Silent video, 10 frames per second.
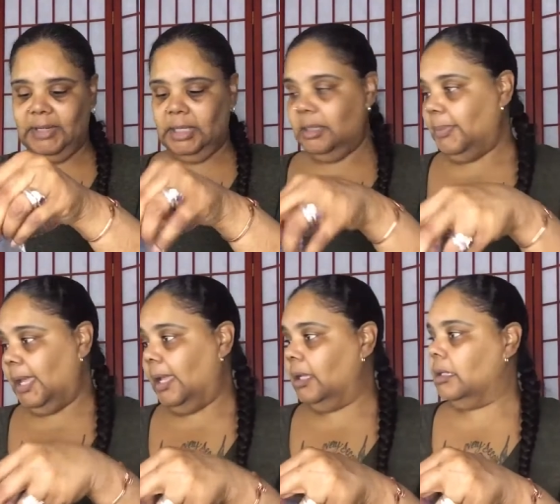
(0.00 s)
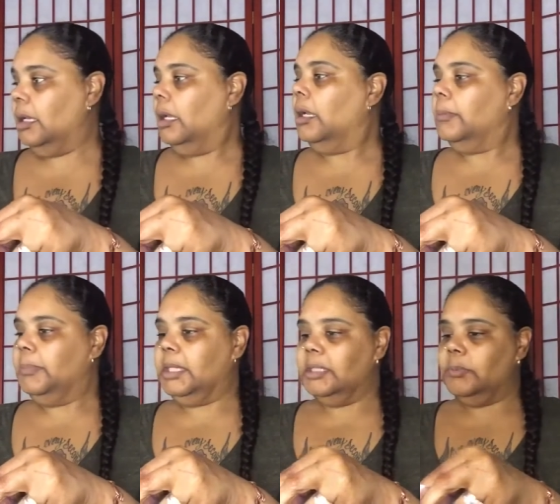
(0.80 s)
it in the bag
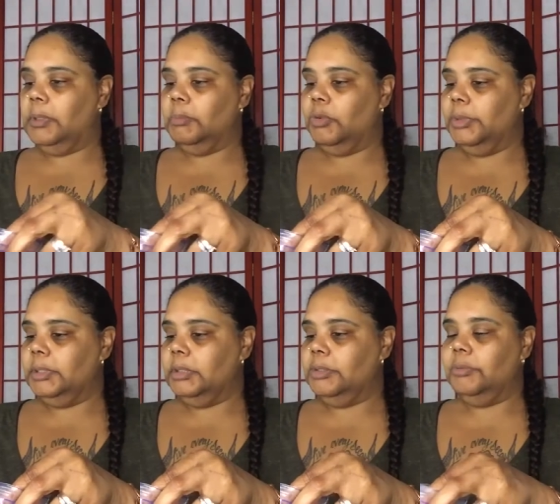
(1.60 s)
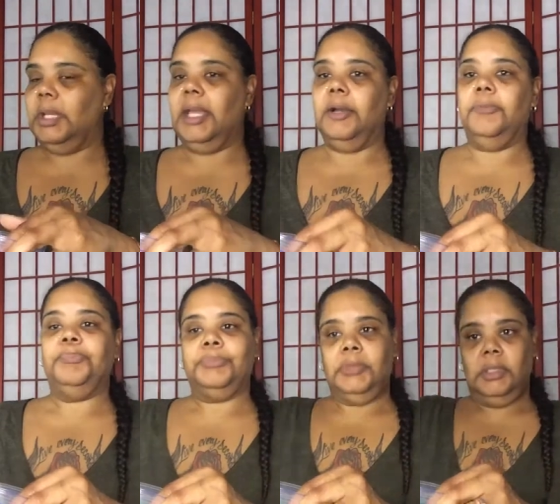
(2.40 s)
because what I'm going to do now
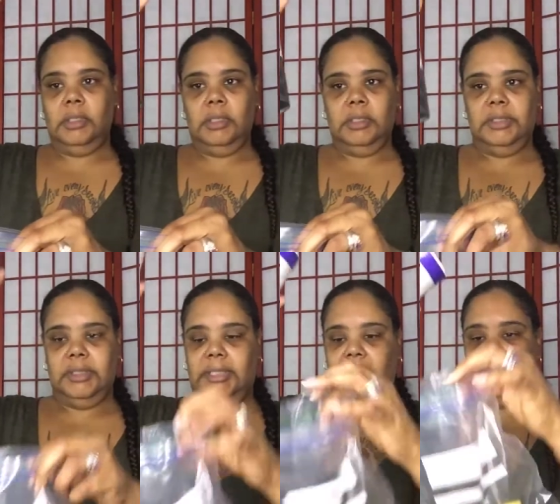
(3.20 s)
is just take